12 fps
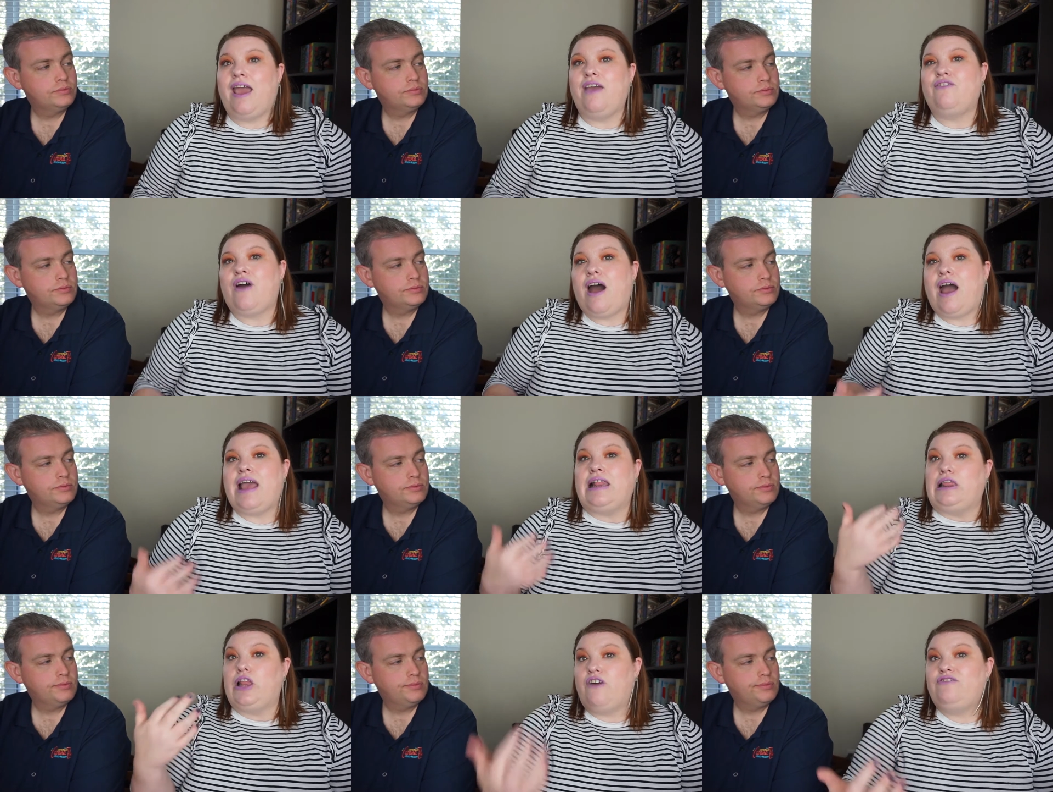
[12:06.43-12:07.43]
Speaker 1: If I
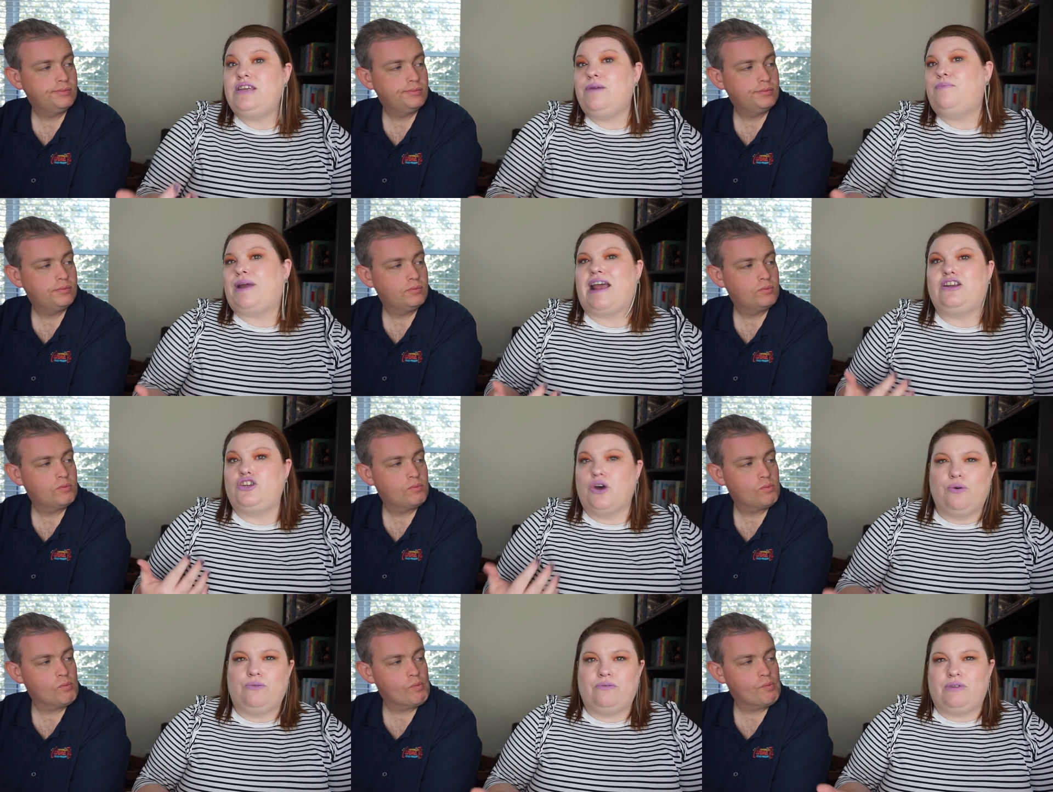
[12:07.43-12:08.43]
loved it, but I
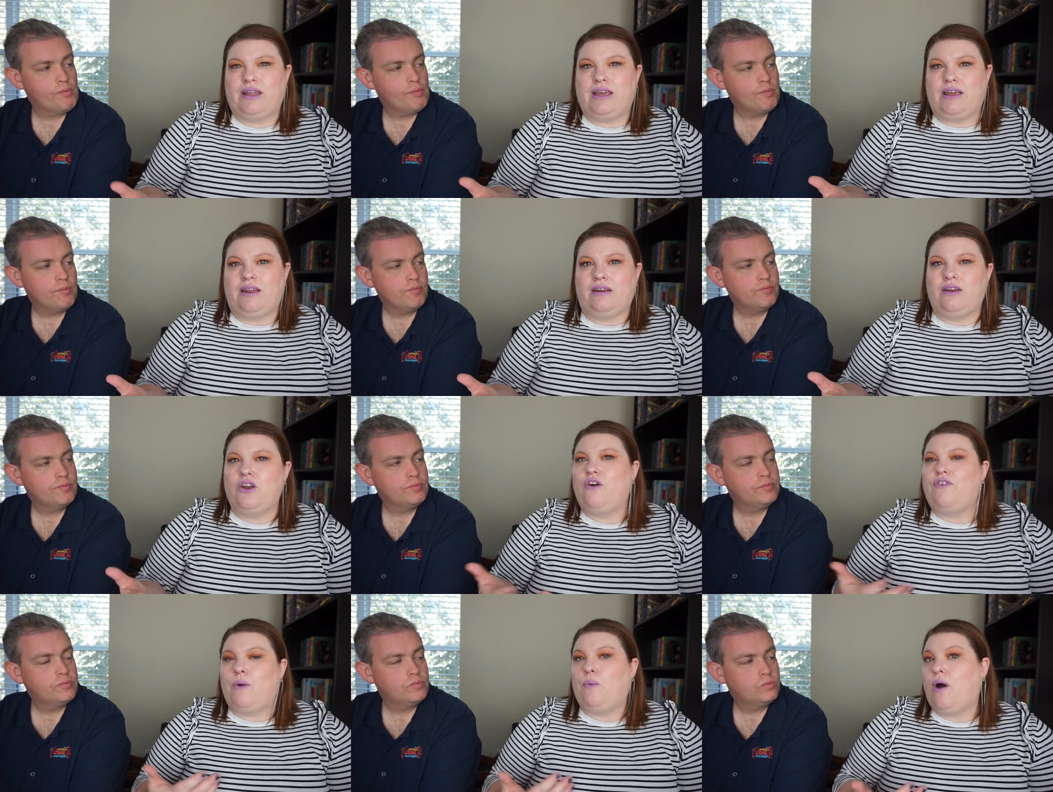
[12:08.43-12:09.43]
don't really know if
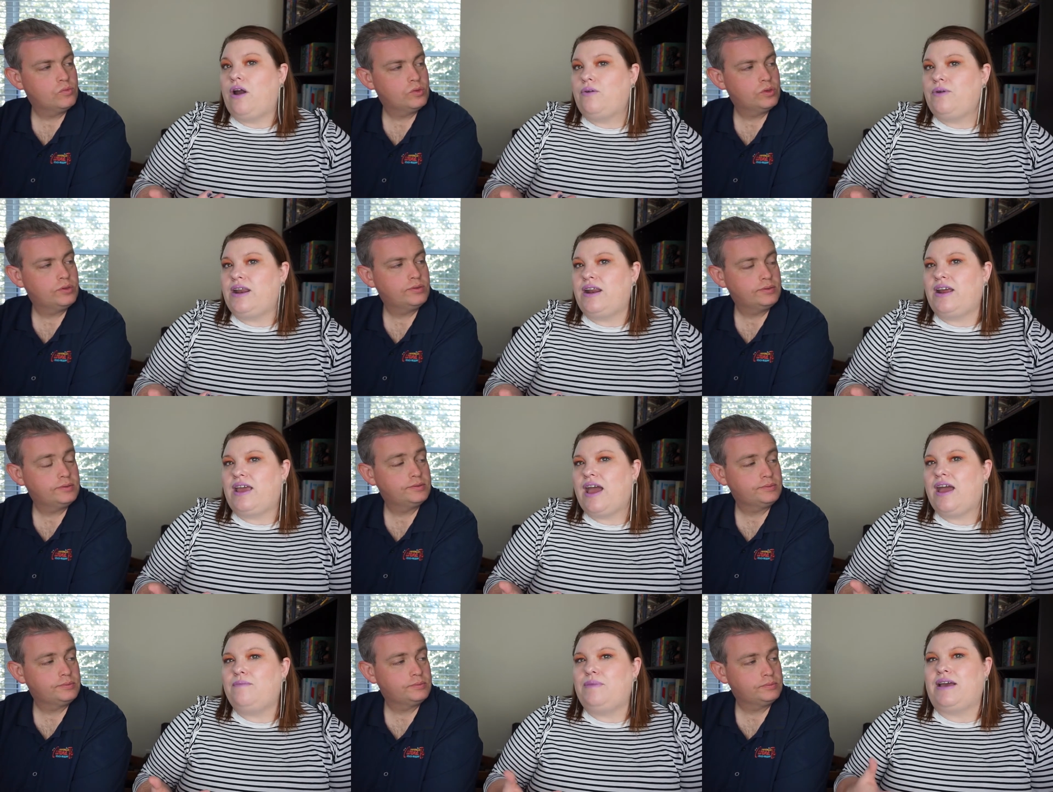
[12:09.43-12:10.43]
I want to read it
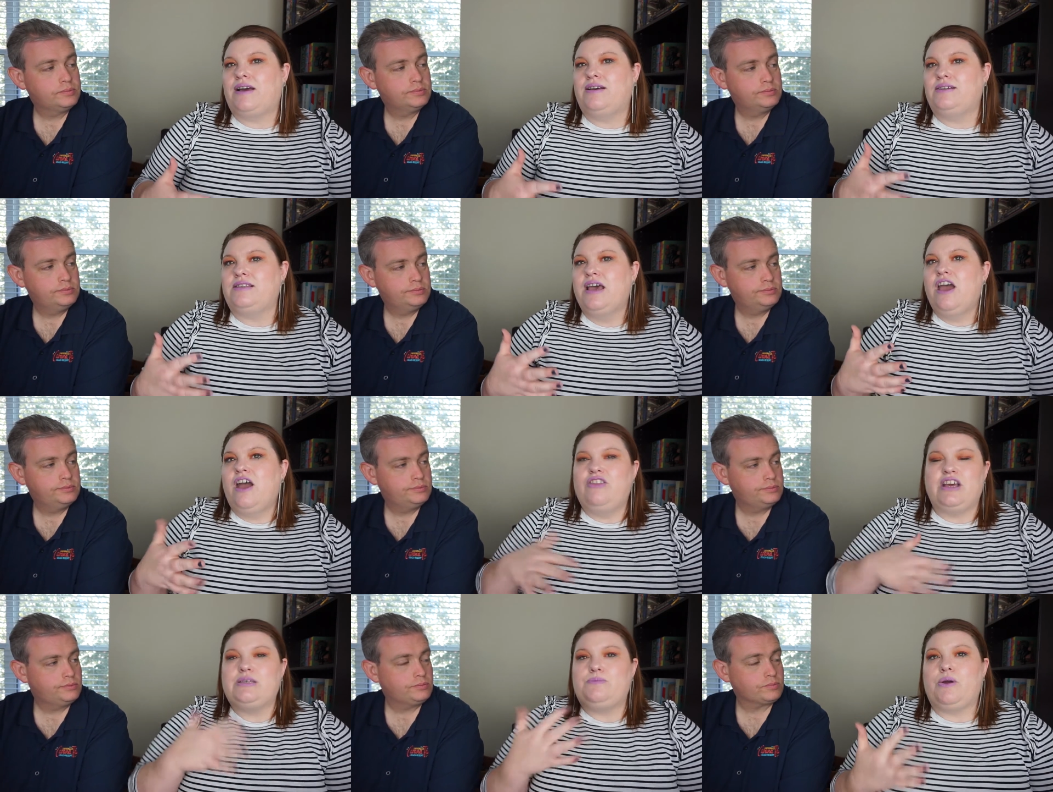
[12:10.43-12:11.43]
again because the
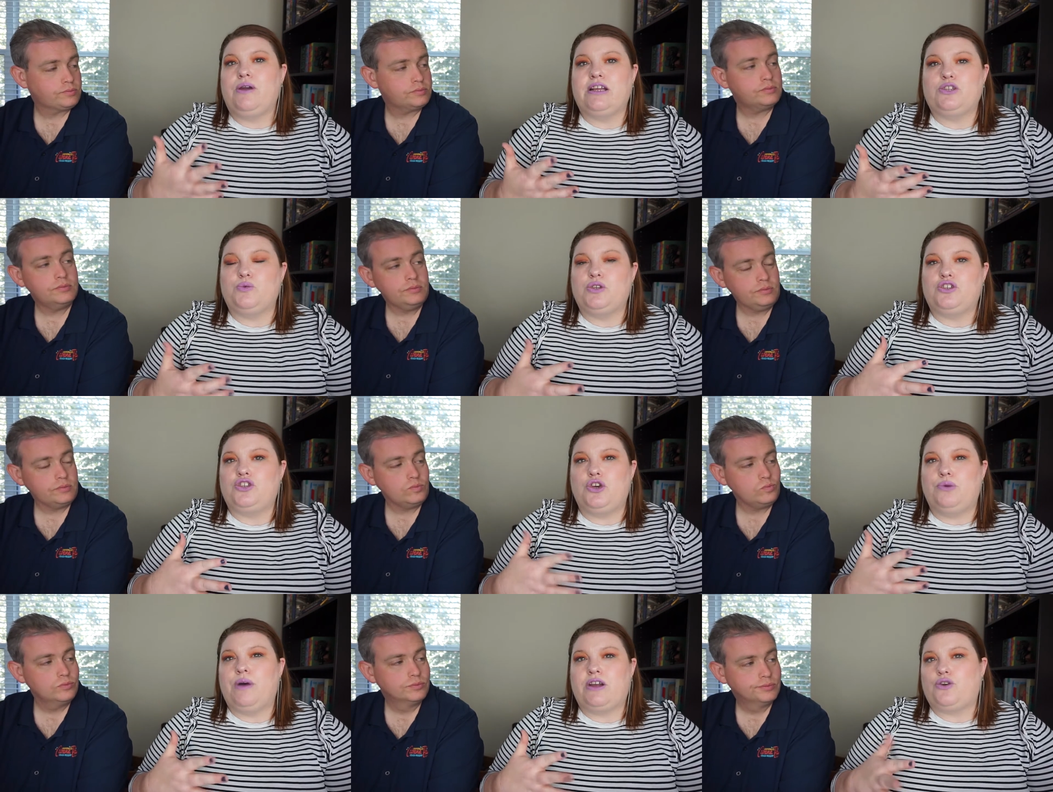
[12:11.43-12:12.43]
experience was
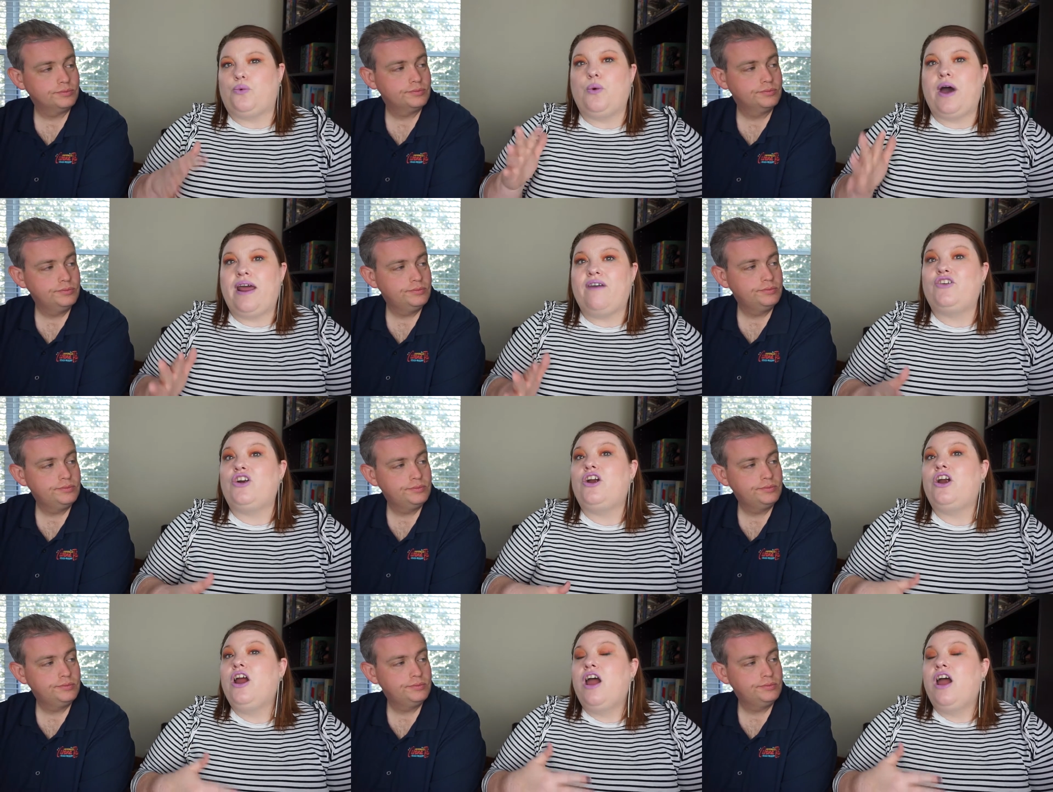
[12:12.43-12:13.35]
too much or whatever,